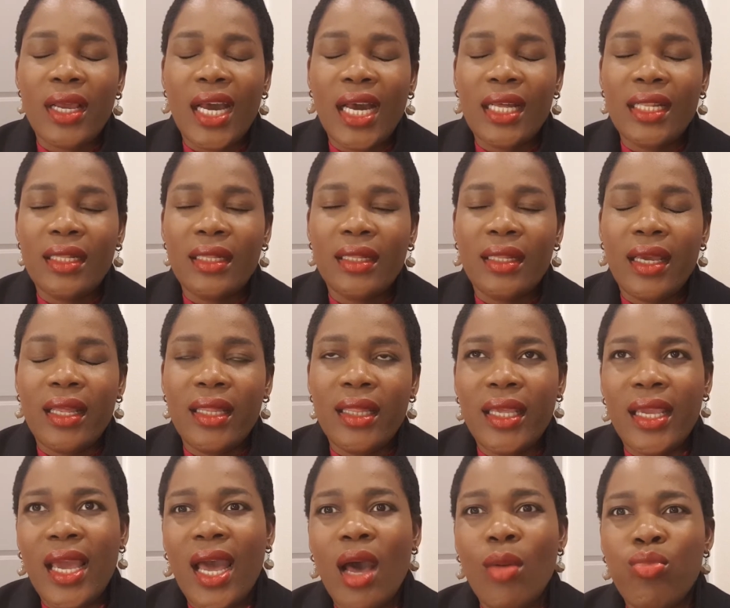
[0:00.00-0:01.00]
And then
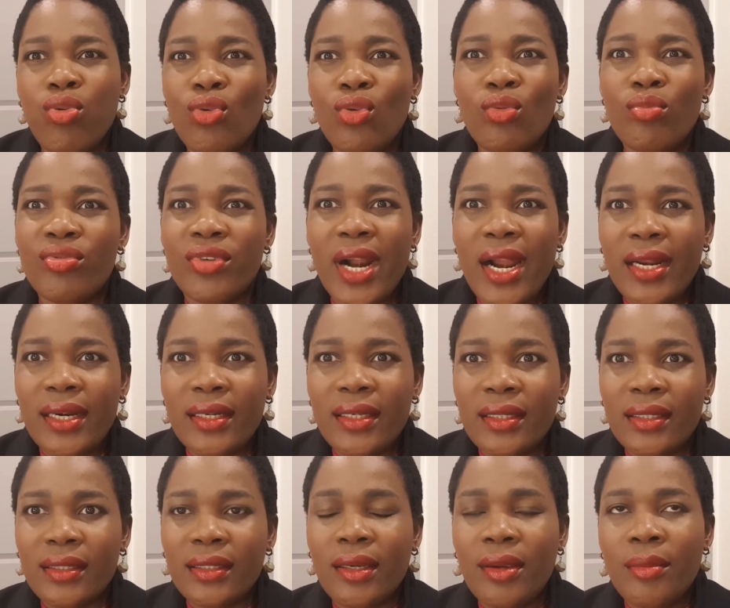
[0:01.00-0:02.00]
the Apple
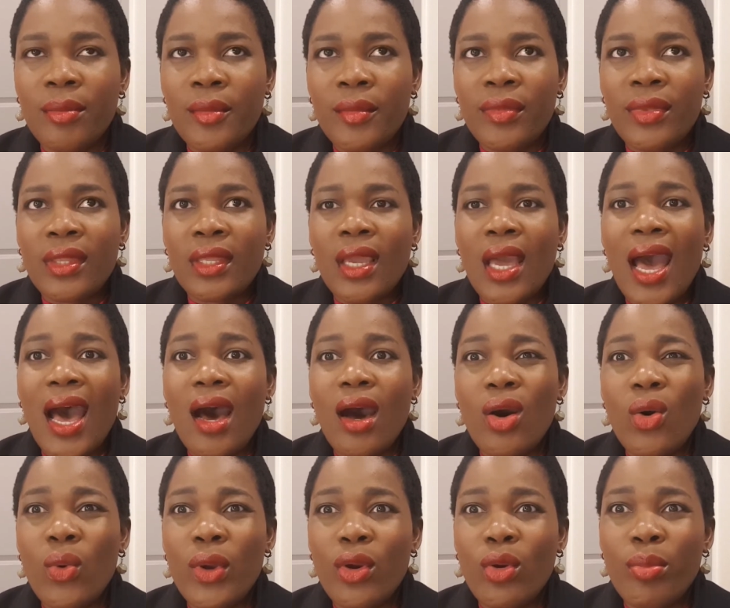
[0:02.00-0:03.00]
brand, how
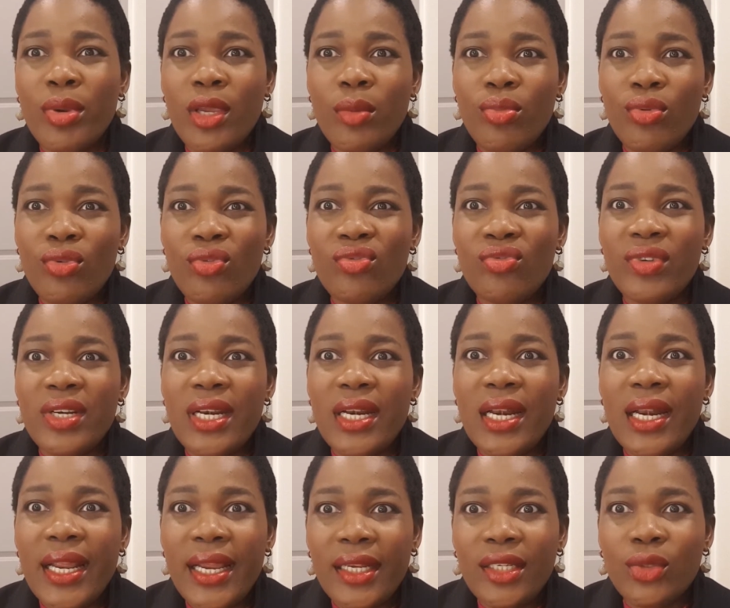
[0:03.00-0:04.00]
will people
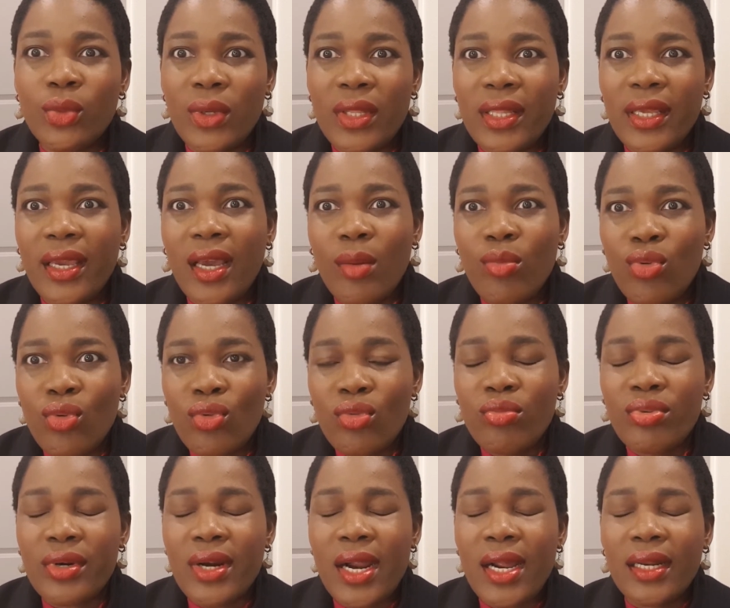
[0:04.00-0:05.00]
relate with the Apple
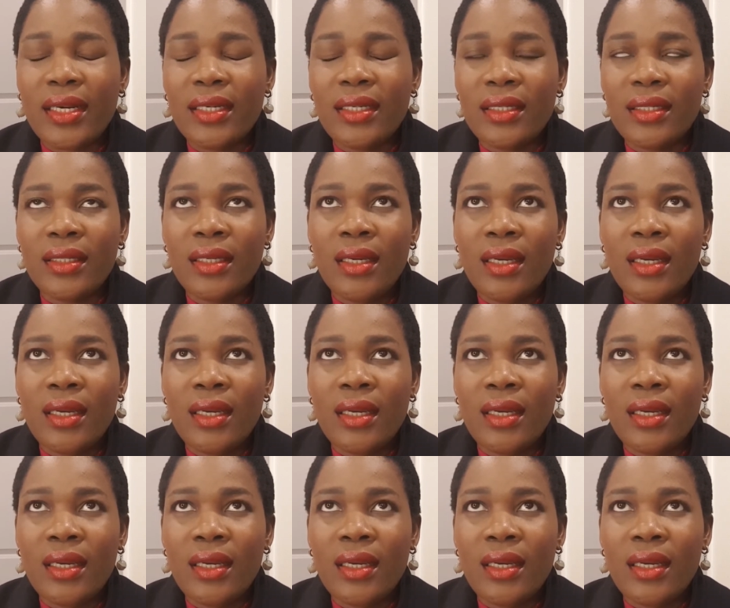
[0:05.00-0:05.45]
brand?